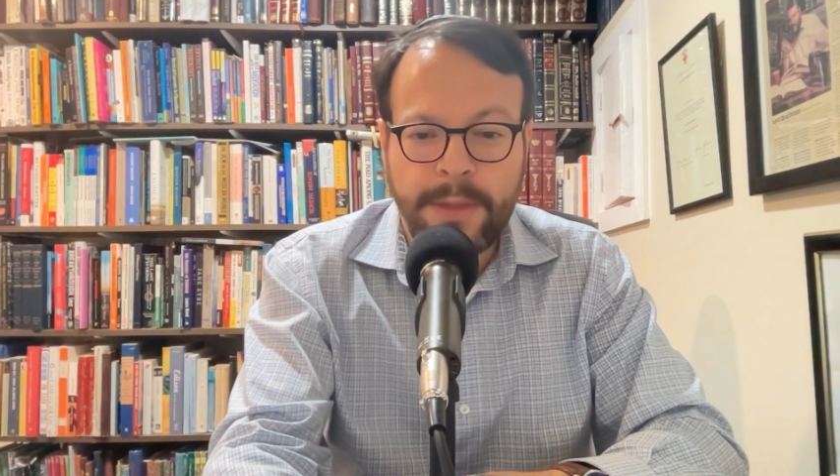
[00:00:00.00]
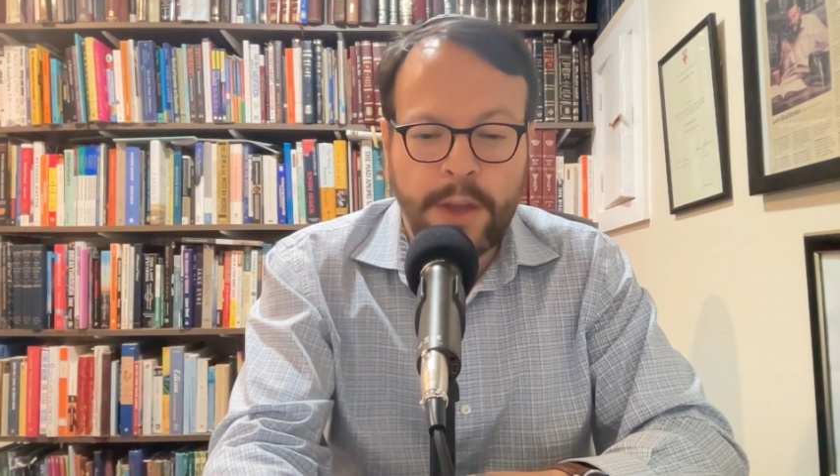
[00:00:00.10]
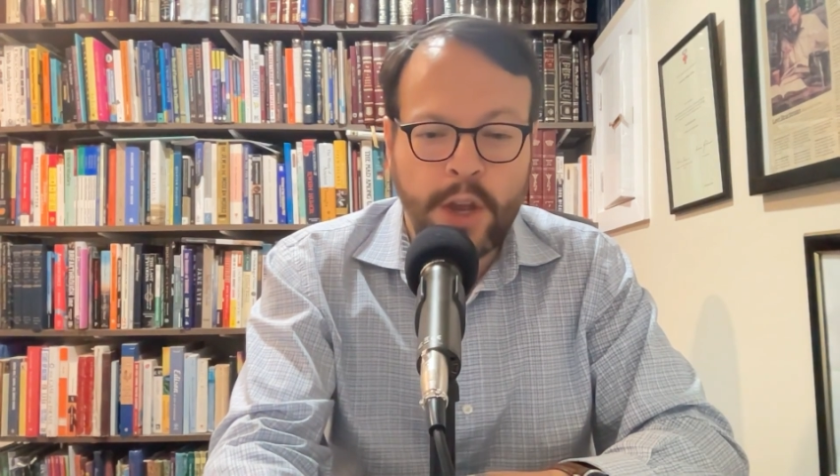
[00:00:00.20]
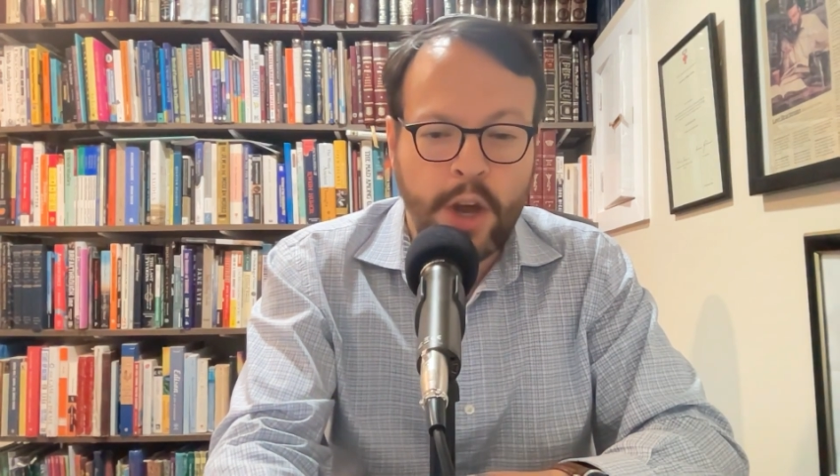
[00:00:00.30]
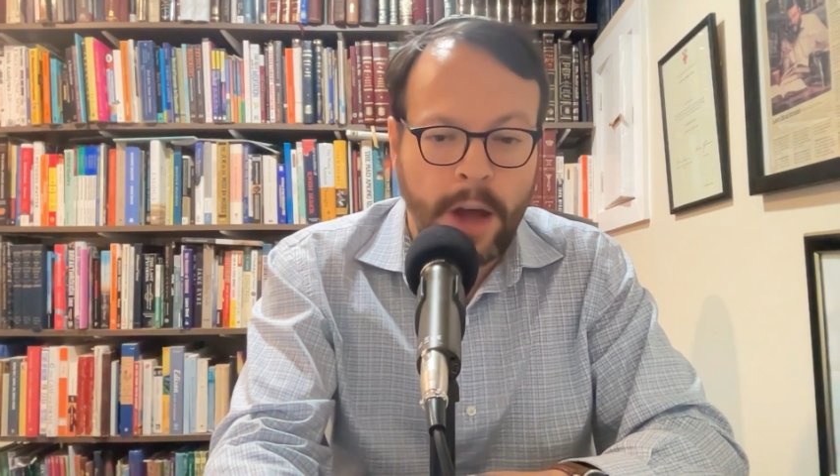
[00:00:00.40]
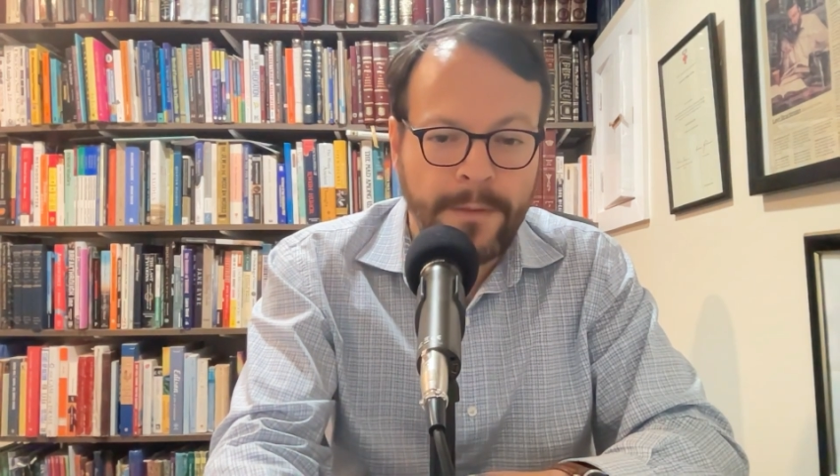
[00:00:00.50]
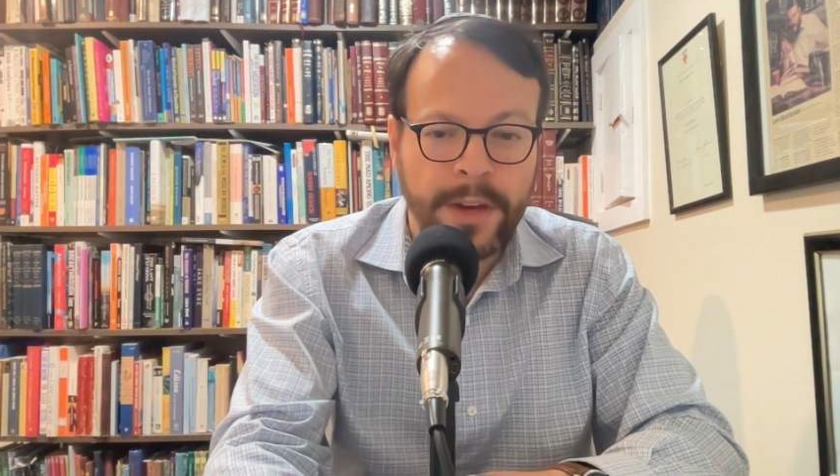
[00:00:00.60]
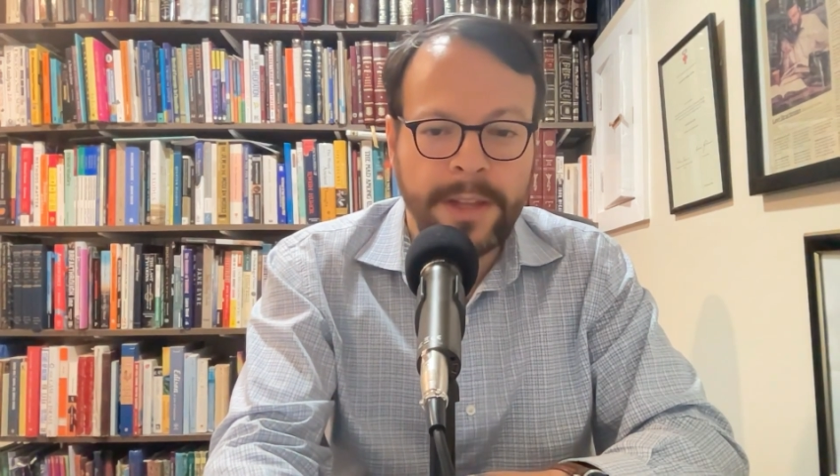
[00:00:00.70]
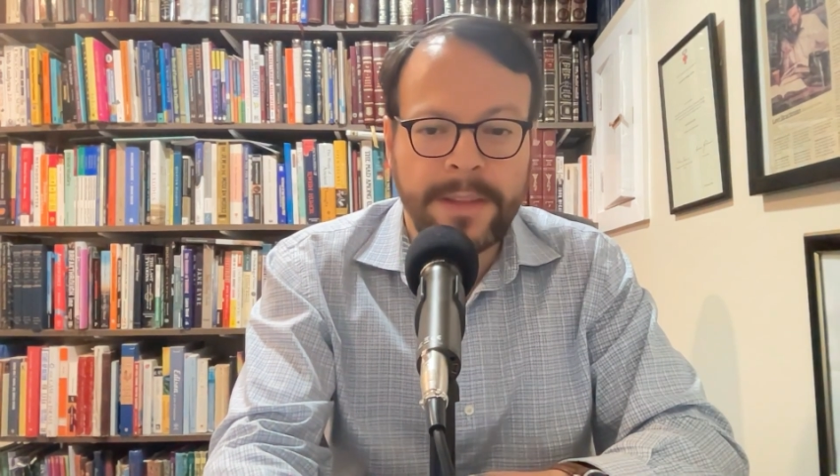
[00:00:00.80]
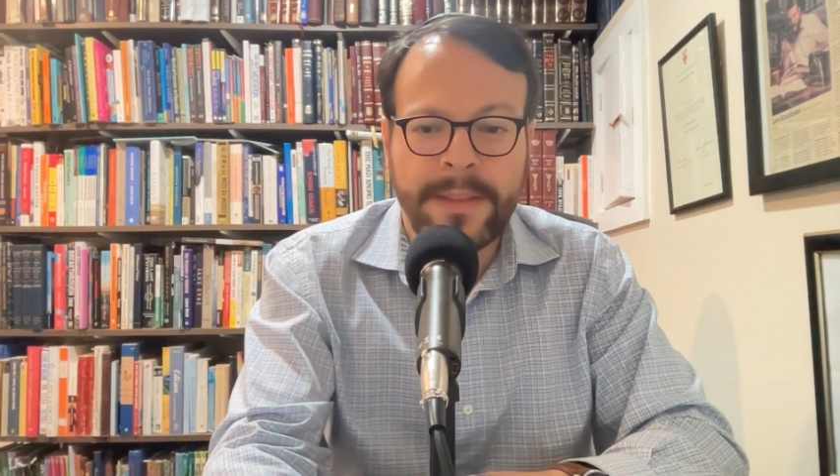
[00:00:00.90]
the
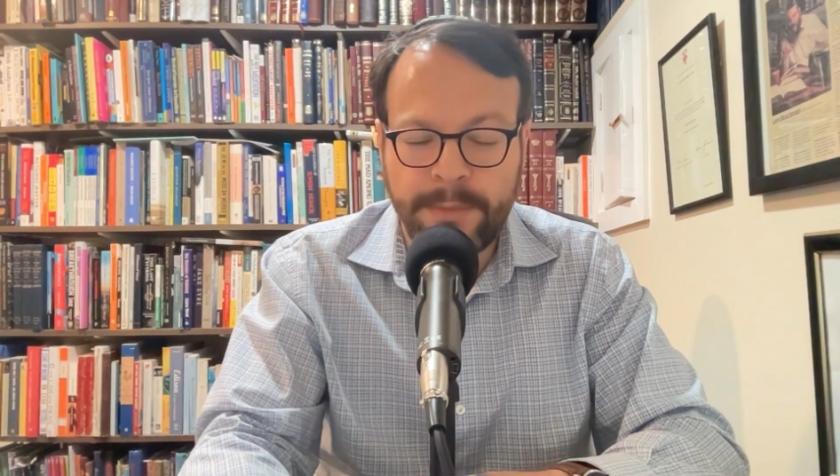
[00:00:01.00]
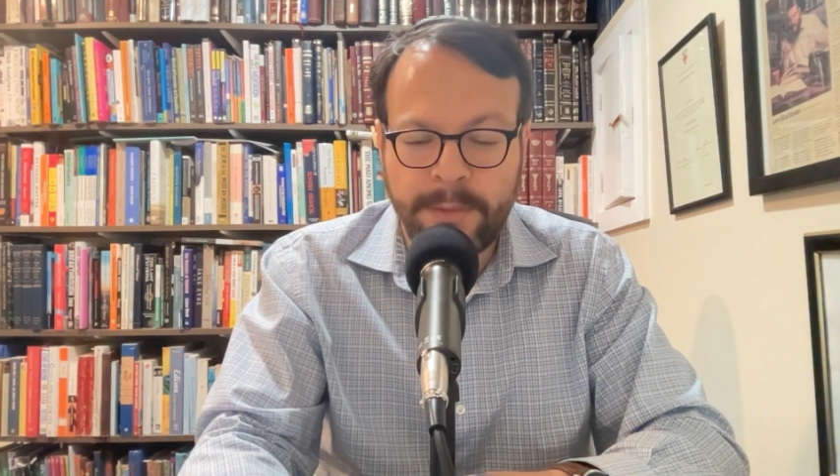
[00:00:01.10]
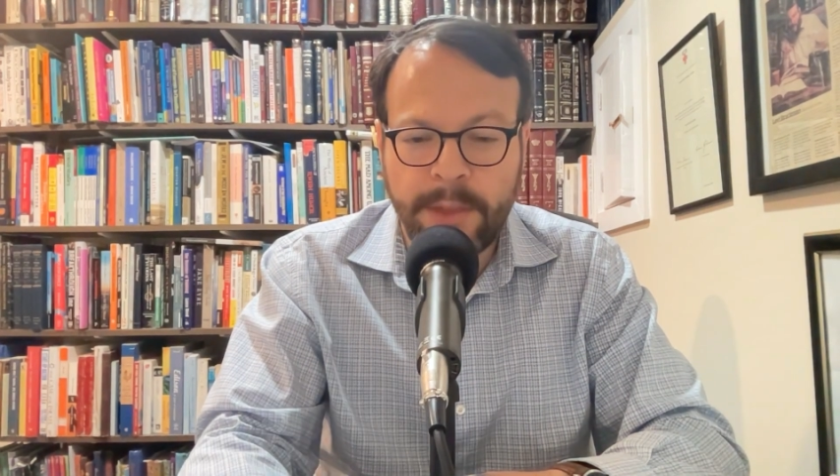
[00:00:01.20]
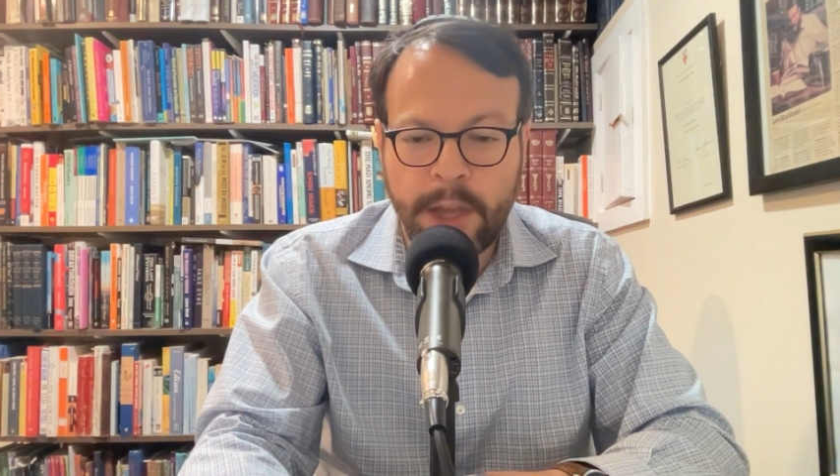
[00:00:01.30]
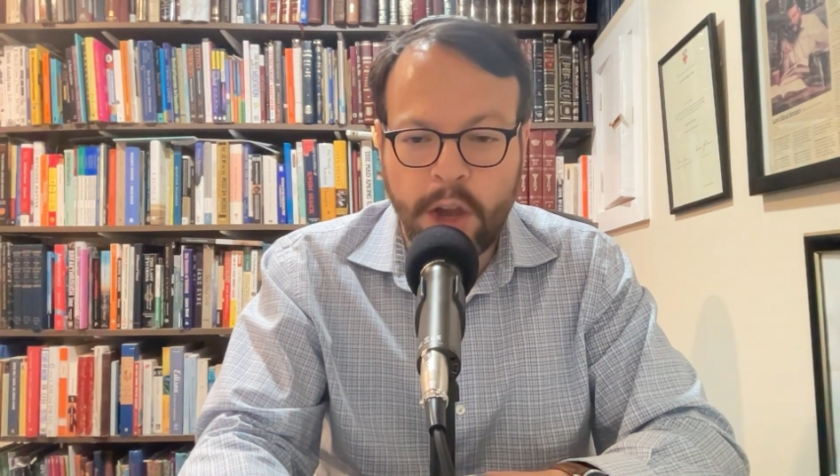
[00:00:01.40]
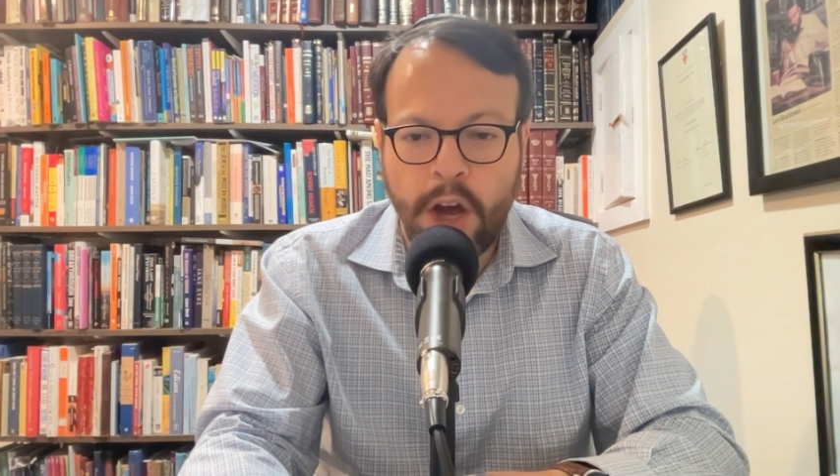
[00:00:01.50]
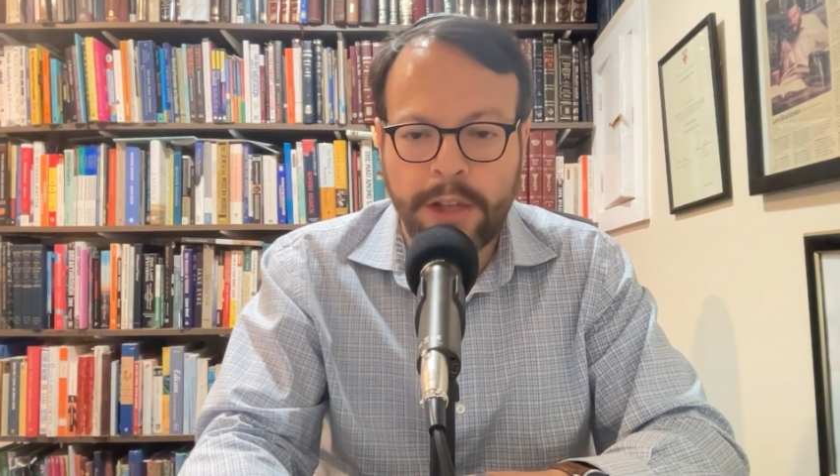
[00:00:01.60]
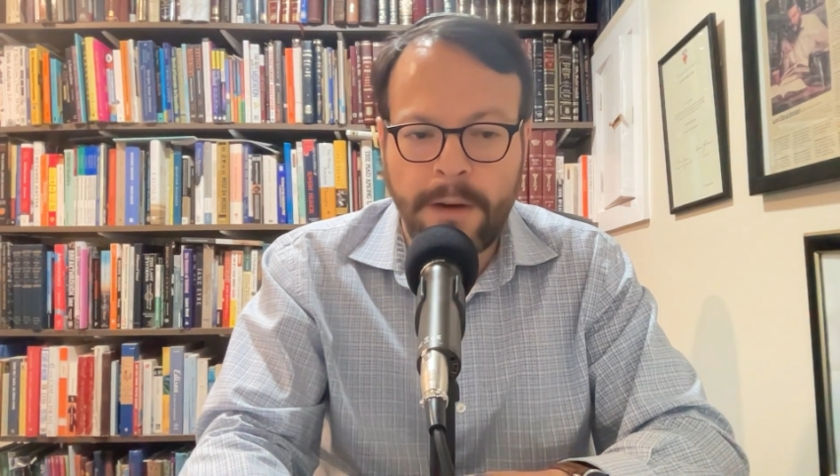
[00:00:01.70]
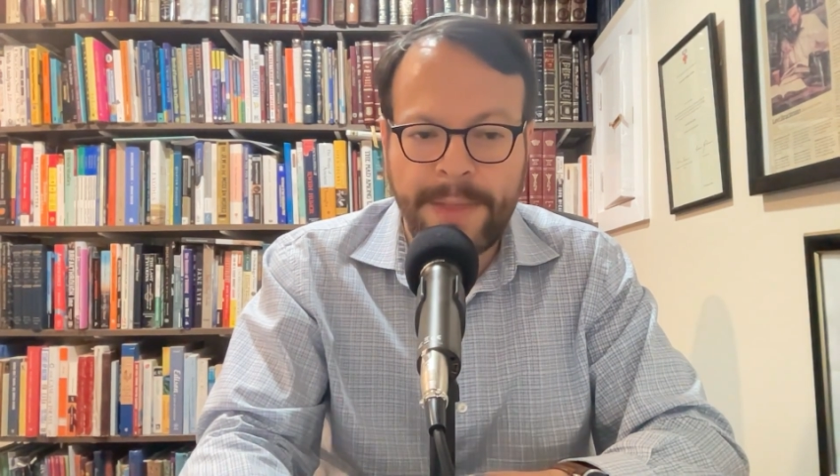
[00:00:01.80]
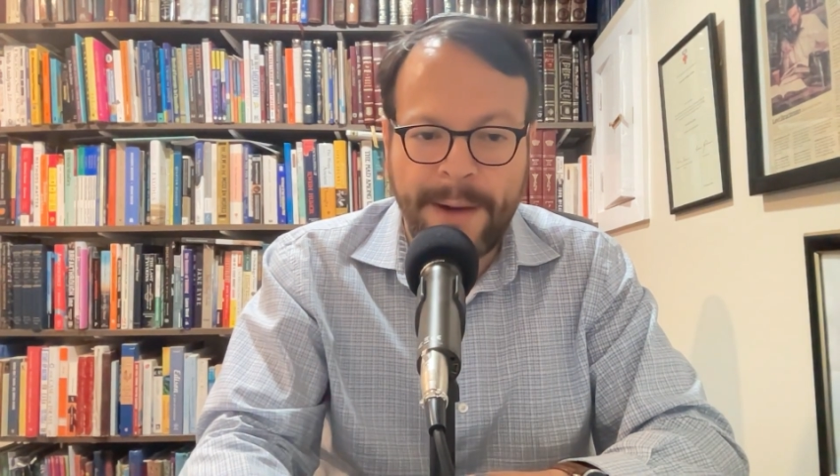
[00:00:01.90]
covenant, the God of